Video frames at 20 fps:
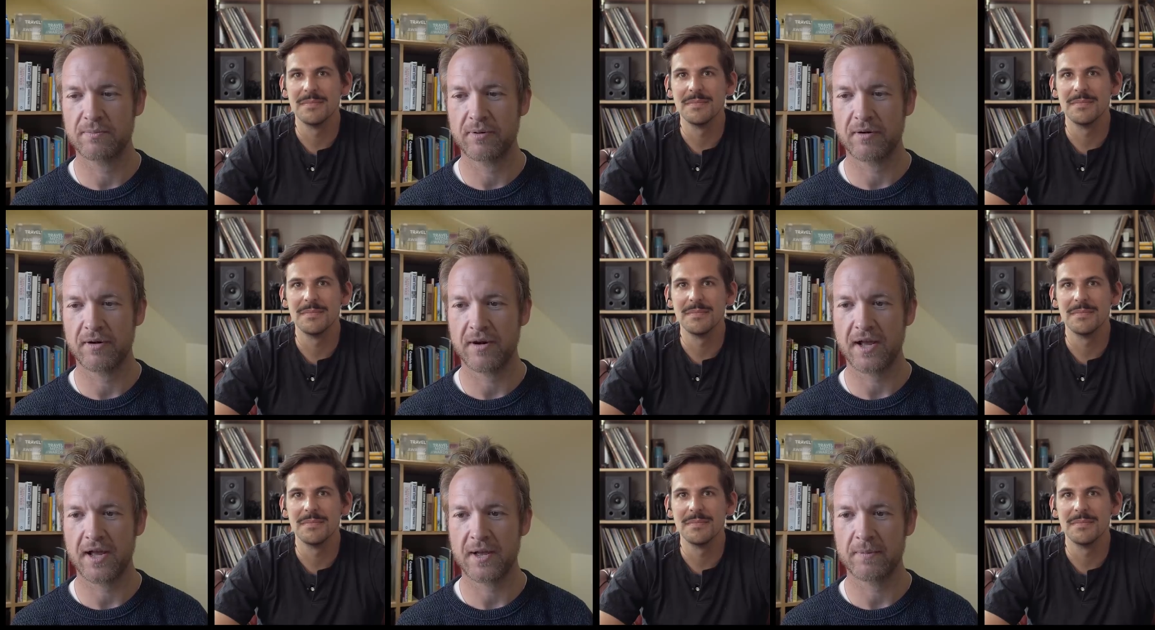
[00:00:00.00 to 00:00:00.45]

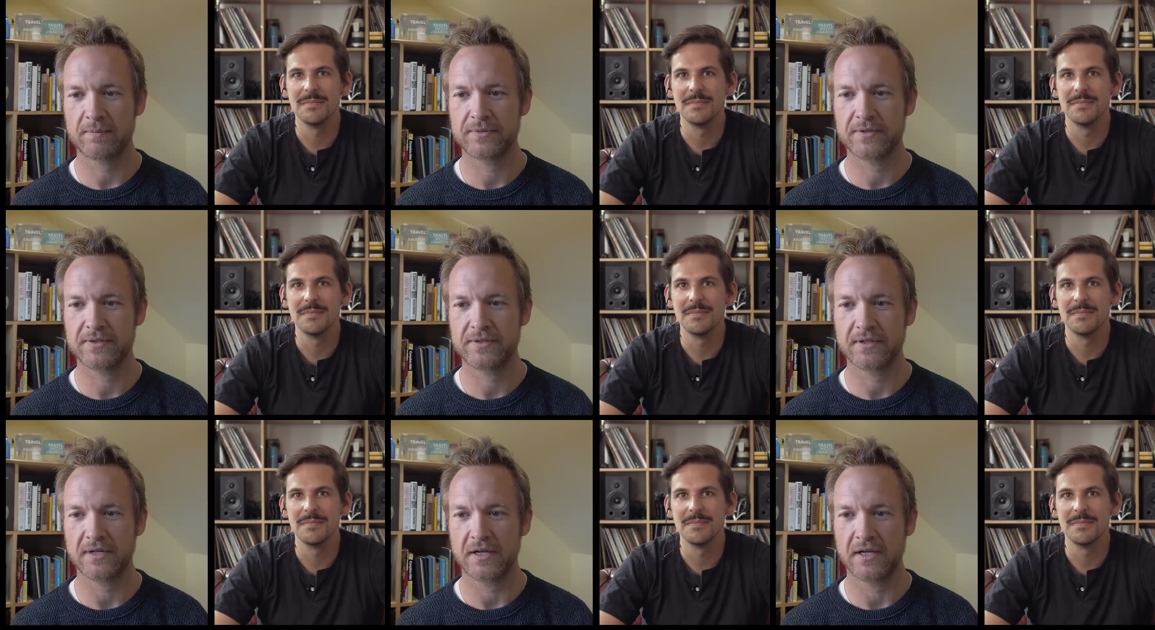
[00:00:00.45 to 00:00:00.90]

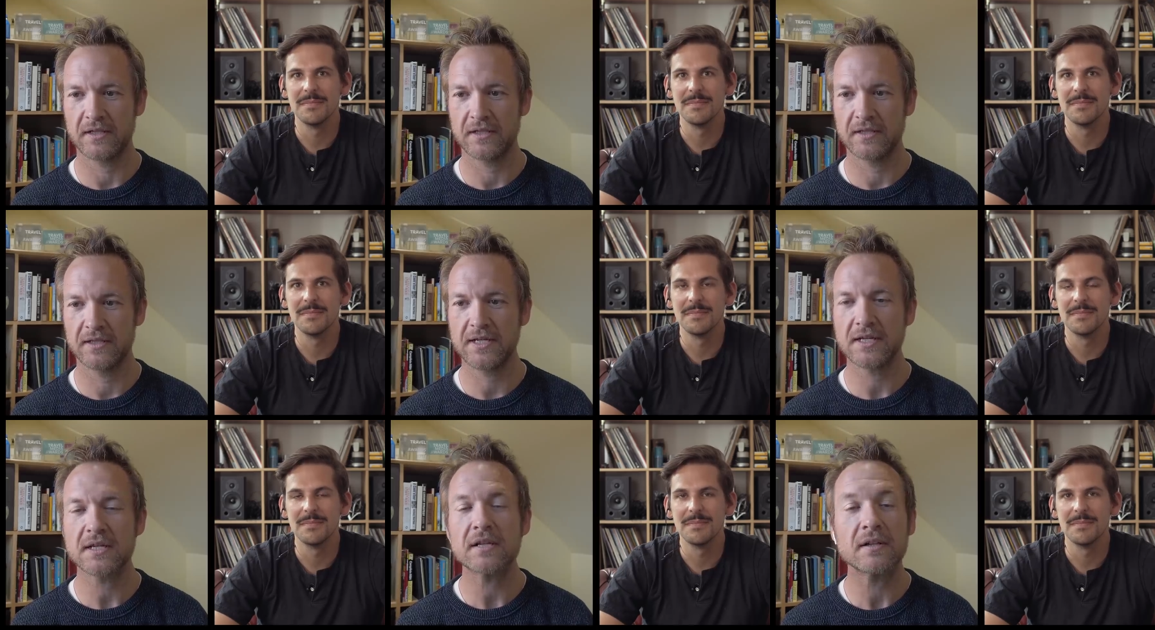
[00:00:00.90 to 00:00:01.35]
Speaker 1: perhaps a
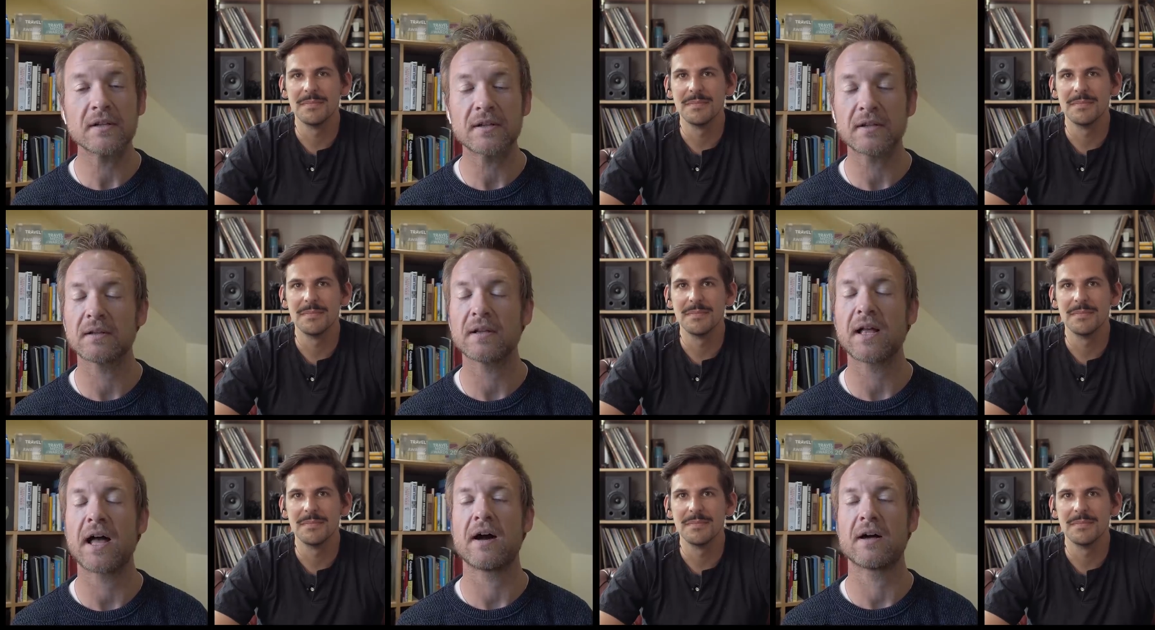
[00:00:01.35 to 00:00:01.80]

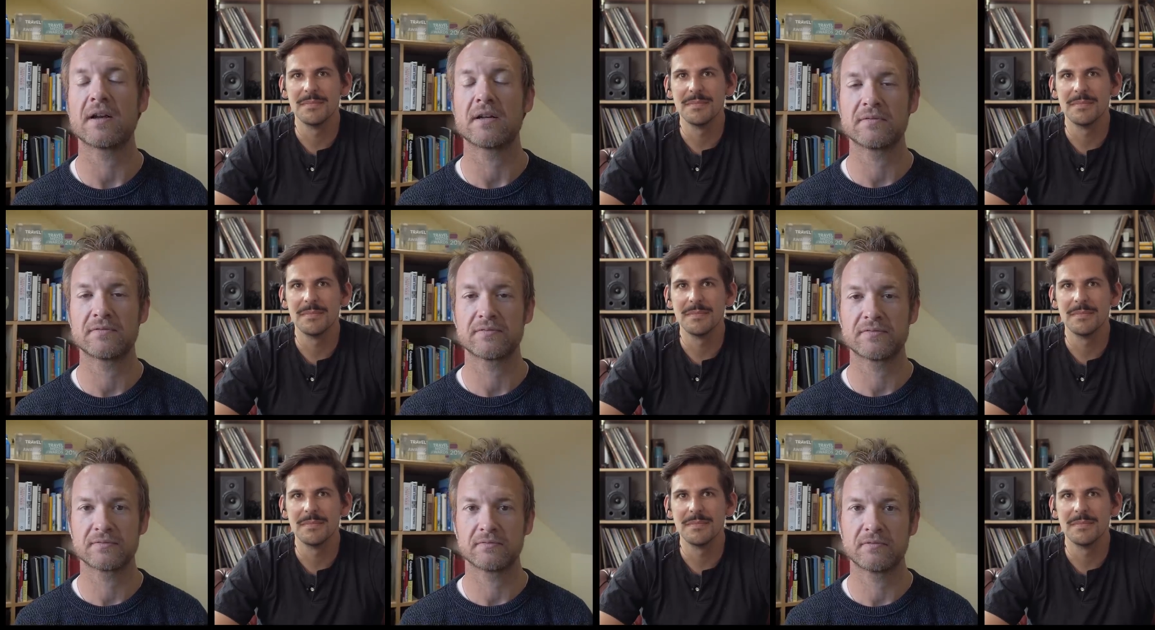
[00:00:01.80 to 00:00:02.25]
little out
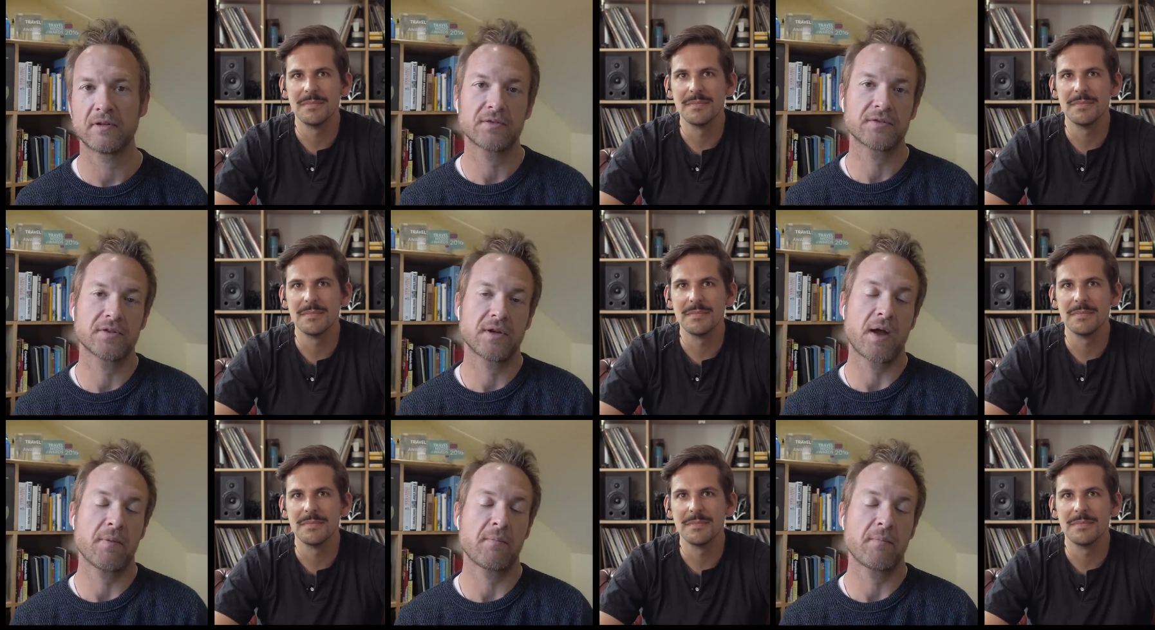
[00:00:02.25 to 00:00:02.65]
of well